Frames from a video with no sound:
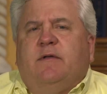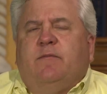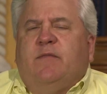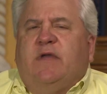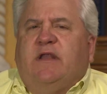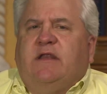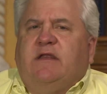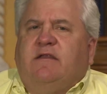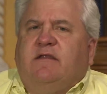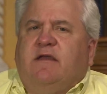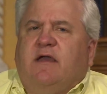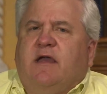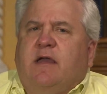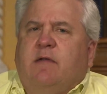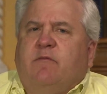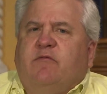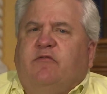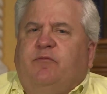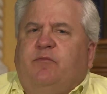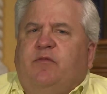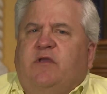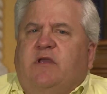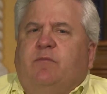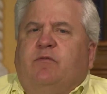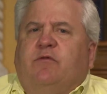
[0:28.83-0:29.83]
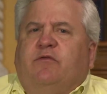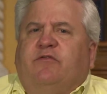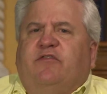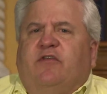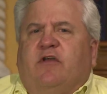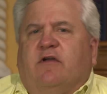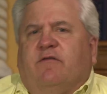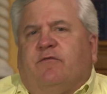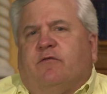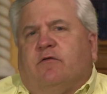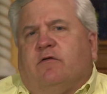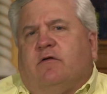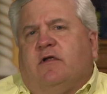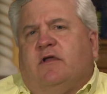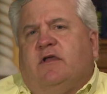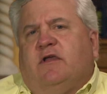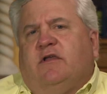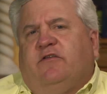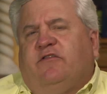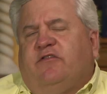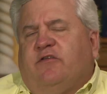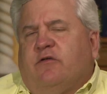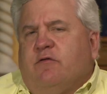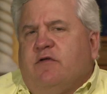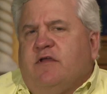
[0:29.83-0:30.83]
Many times people suffer
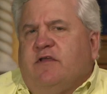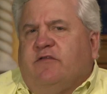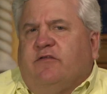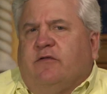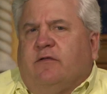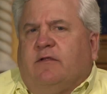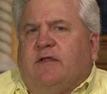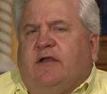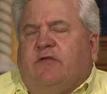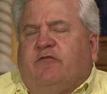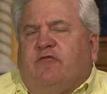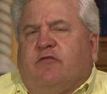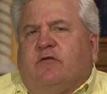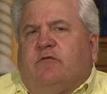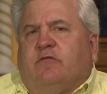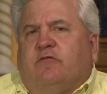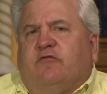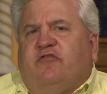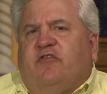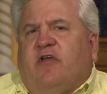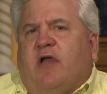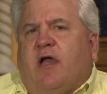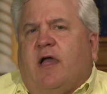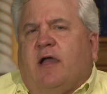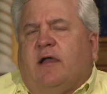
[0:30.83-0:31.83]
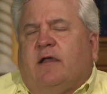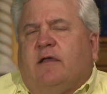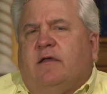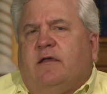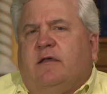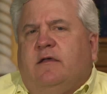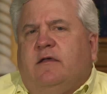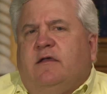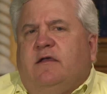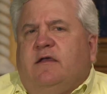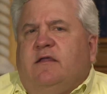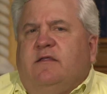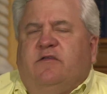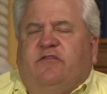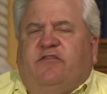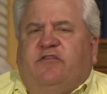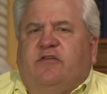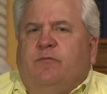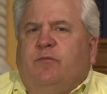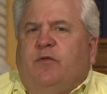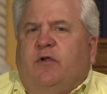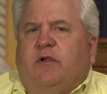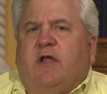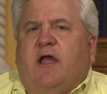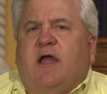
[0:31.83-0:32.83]
serious electrical shock in the
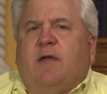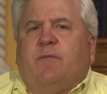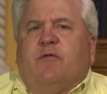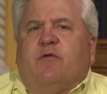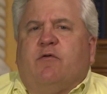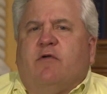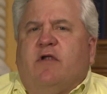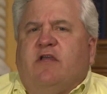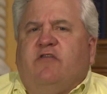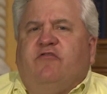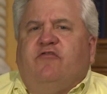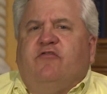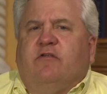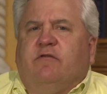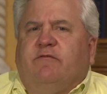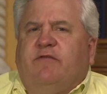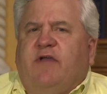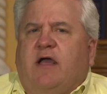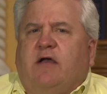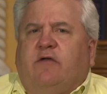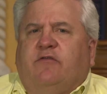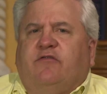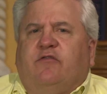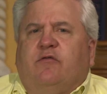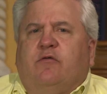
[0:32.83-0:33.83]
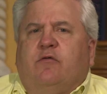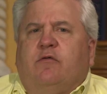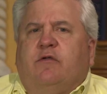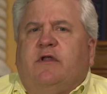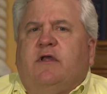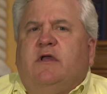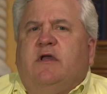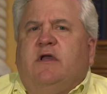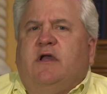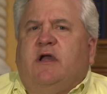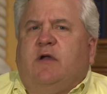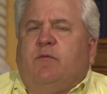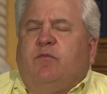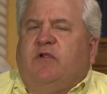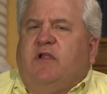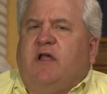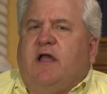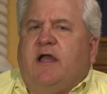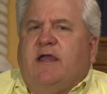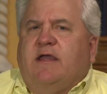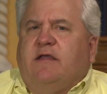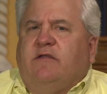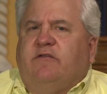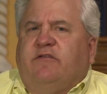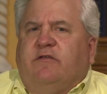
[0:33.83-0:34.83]
simple operation of household
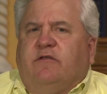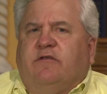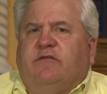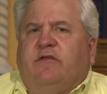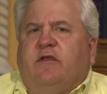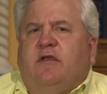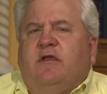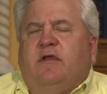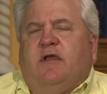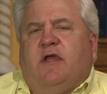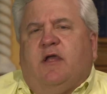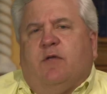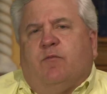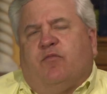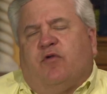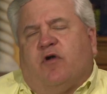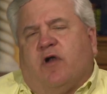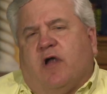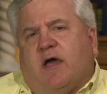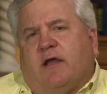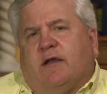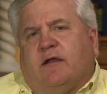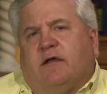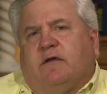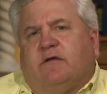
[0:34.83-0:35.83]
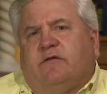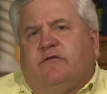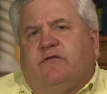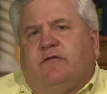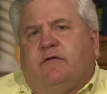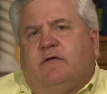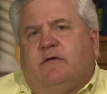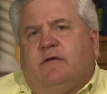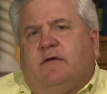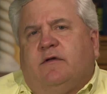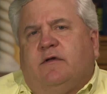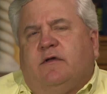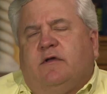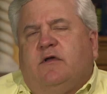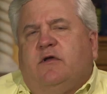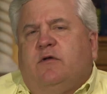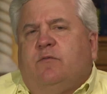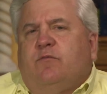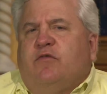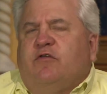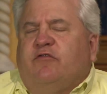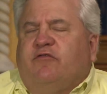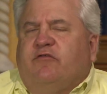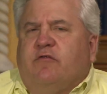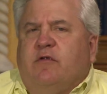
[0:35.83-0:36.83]
appliances and products.
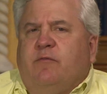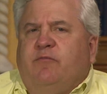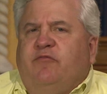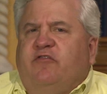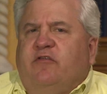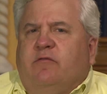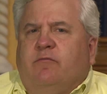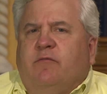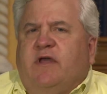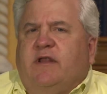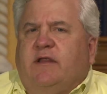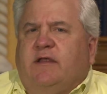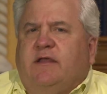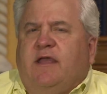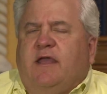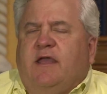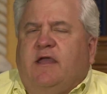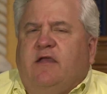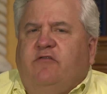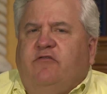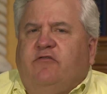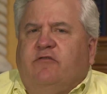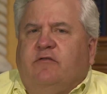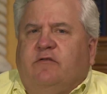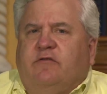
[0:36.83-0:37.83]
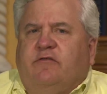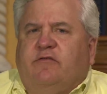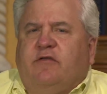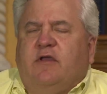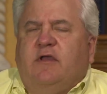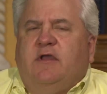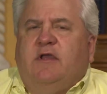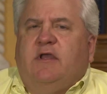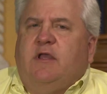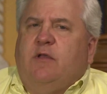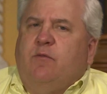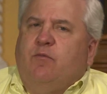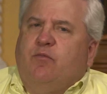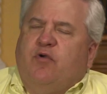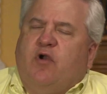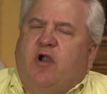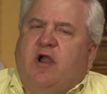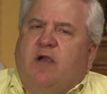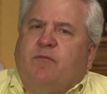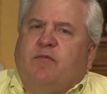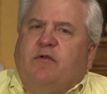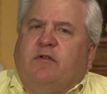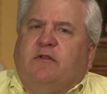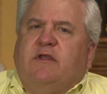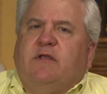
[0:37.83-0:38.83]
Prescription medications,
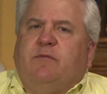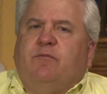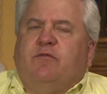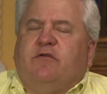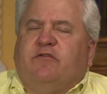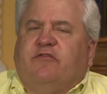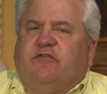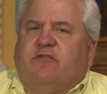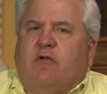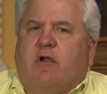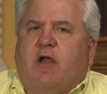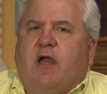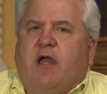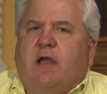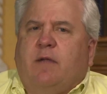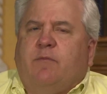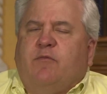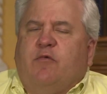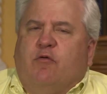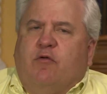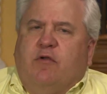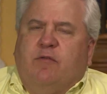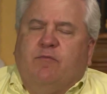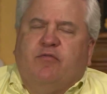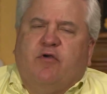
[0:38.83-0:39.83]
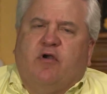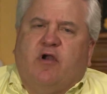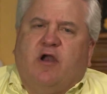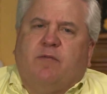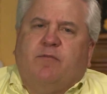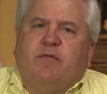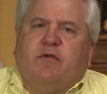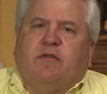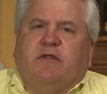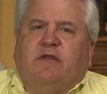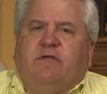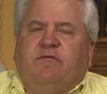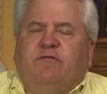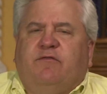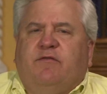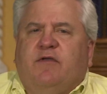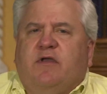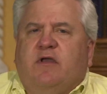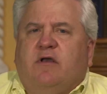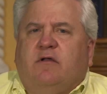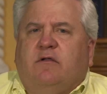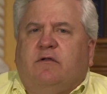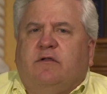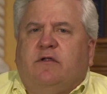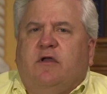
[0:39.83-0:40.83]
improperly prescribed or improperly
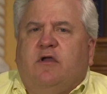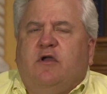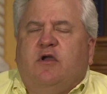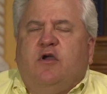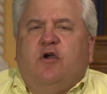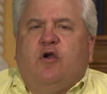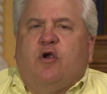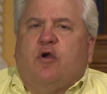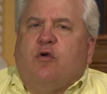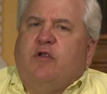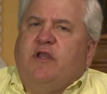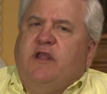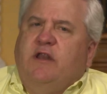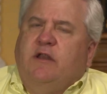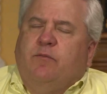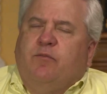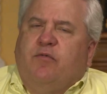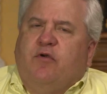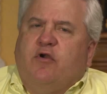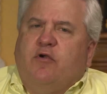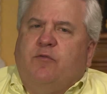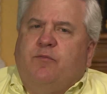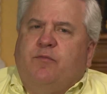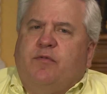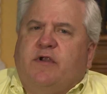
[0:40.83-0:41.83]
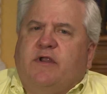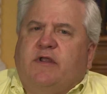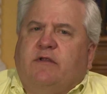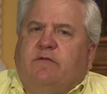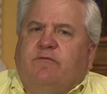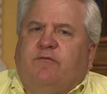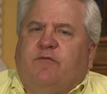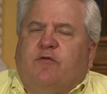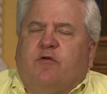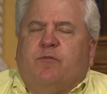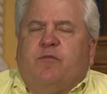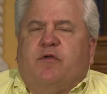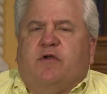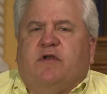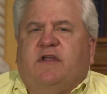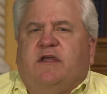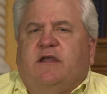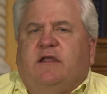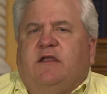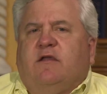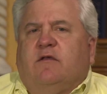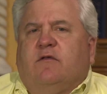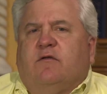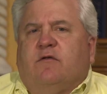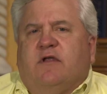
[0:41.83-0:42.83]
filled, or inappropriate for a
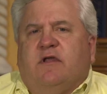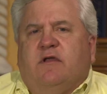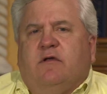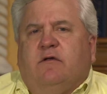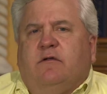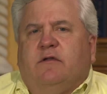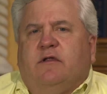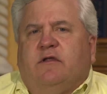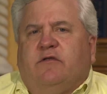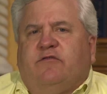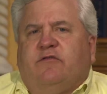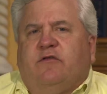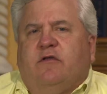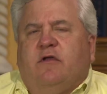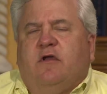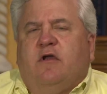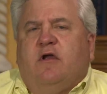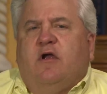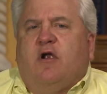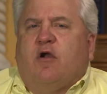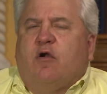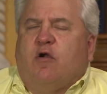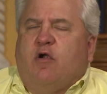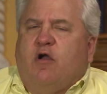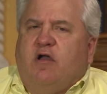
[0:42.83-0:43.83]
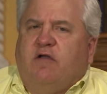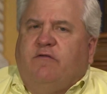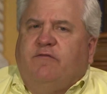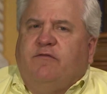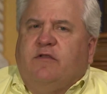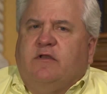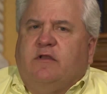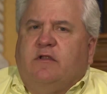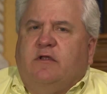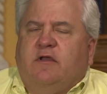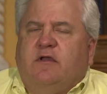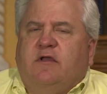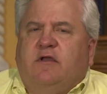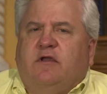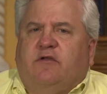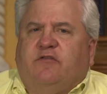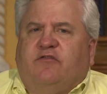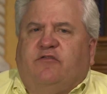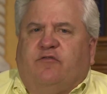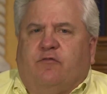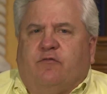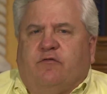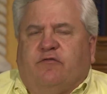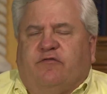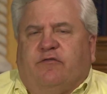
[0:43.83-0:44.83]
particular illness, are often a
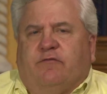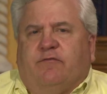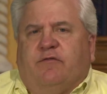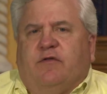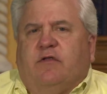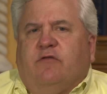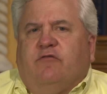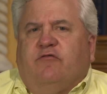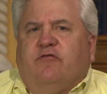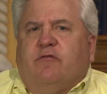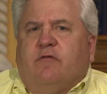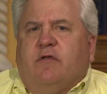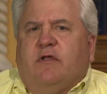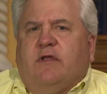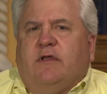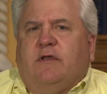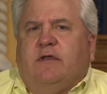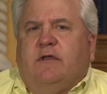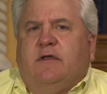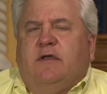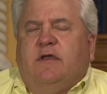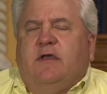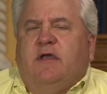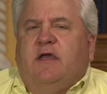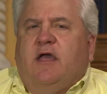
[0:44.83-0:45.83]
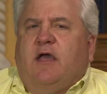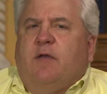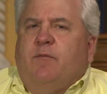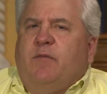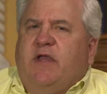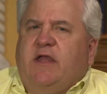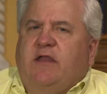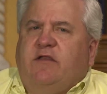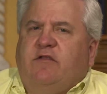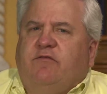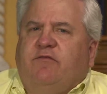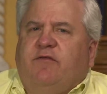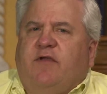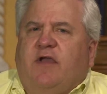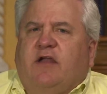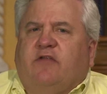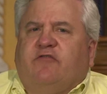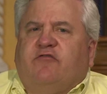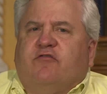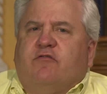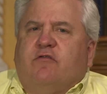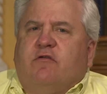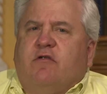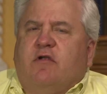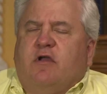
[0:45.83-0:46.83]
source of injury. A
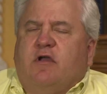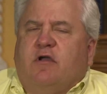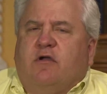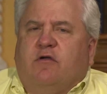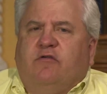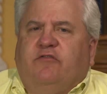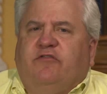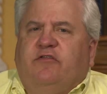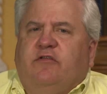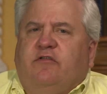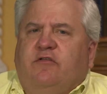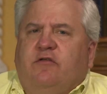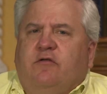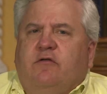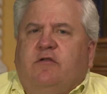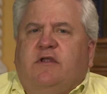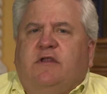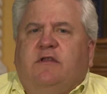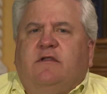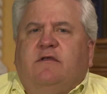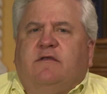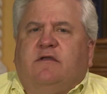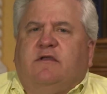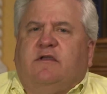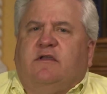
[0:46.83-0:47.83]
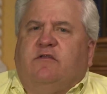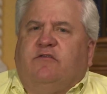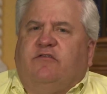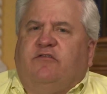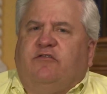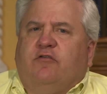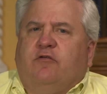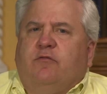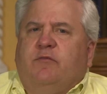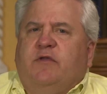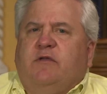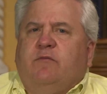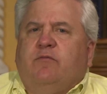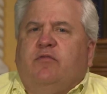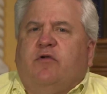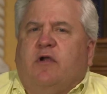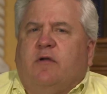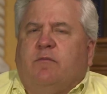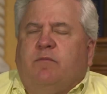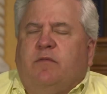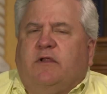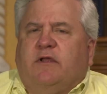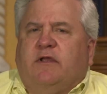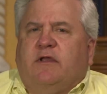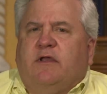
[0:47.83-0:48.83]
manufacturer owes a duty to the consuming
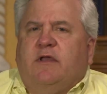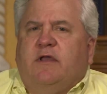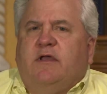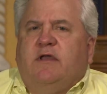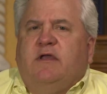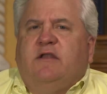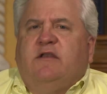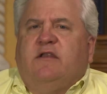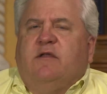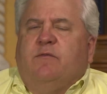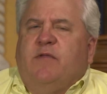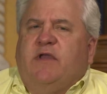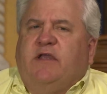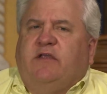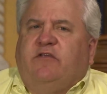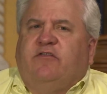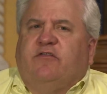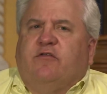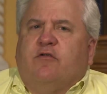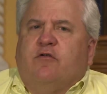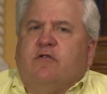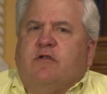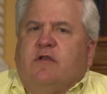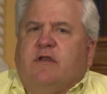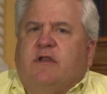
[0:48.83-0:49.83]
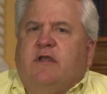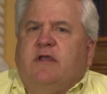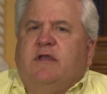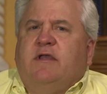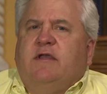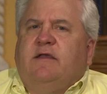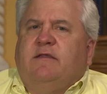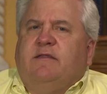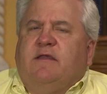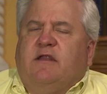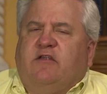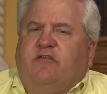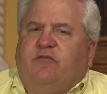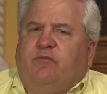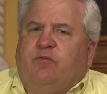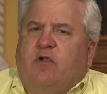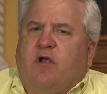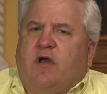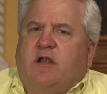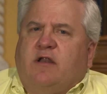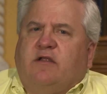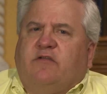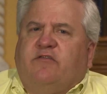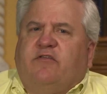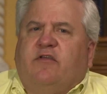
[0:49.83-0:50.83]
public to make certain that its
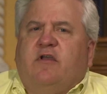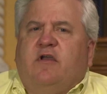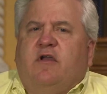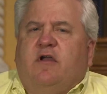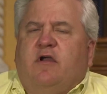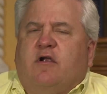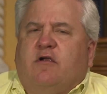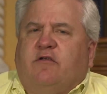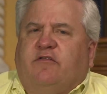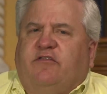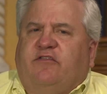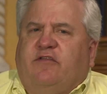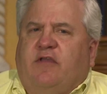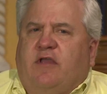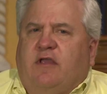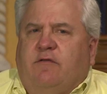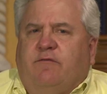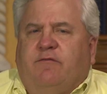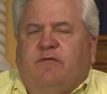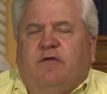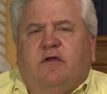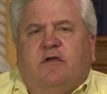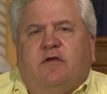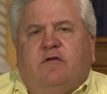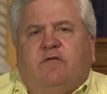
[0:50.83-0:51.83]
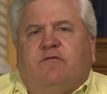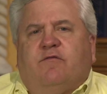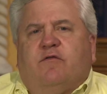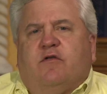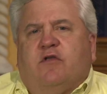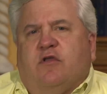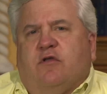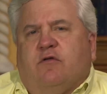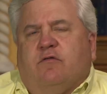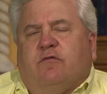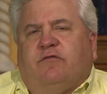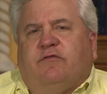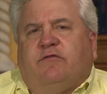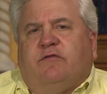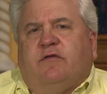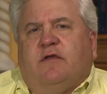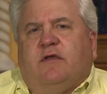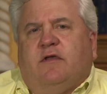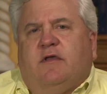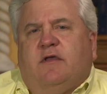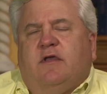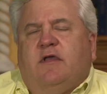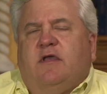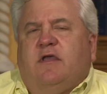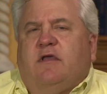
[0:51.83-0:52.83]
products are safe for use.
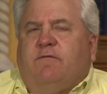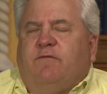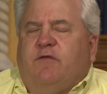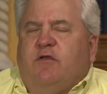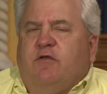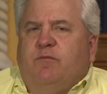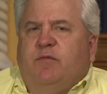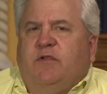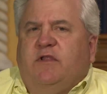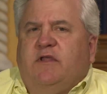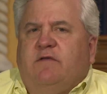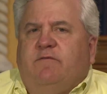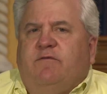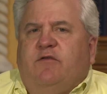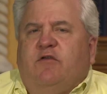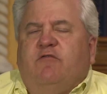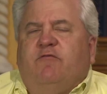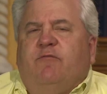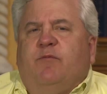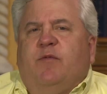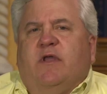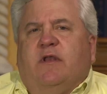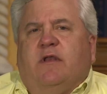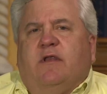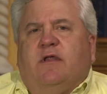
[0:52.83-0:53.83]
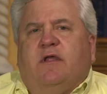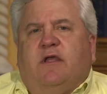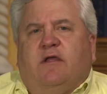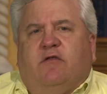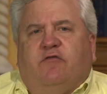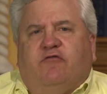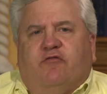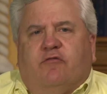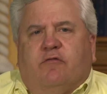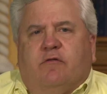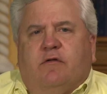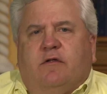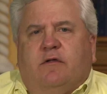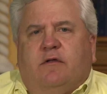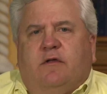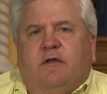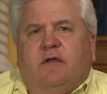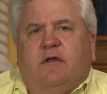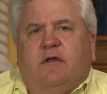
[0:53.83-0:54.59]
If you believe you've been injured